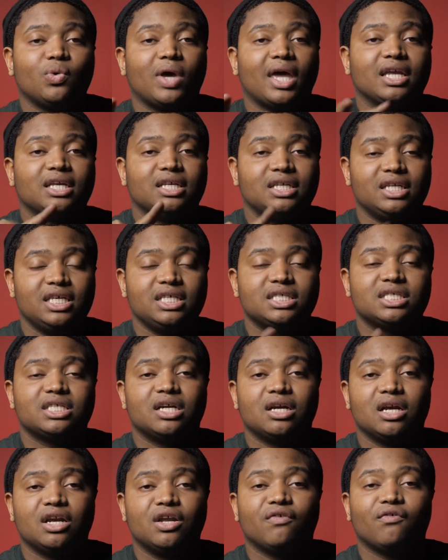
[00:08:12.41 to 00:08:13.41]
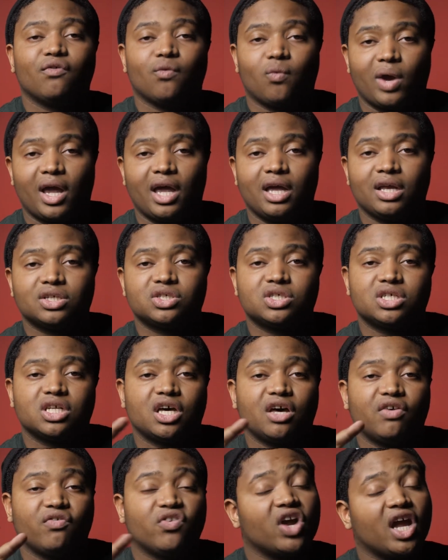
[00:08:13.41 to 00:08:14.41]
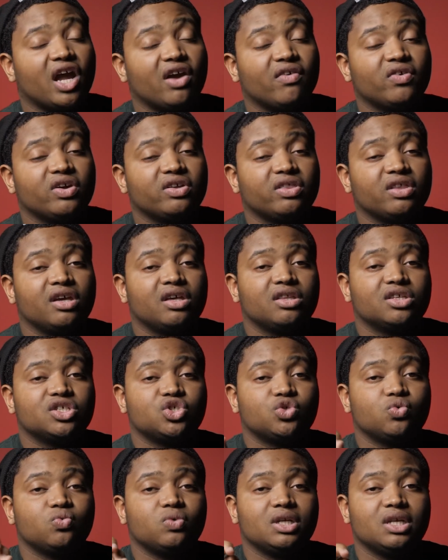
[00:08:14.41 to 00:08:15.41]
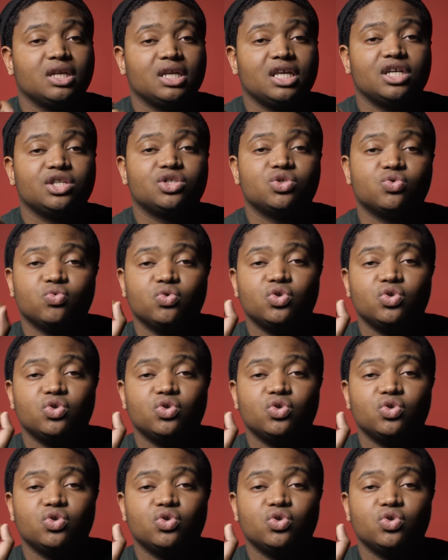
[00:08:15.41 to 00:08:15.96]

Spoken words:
a decent enough range to cover everything that you would need to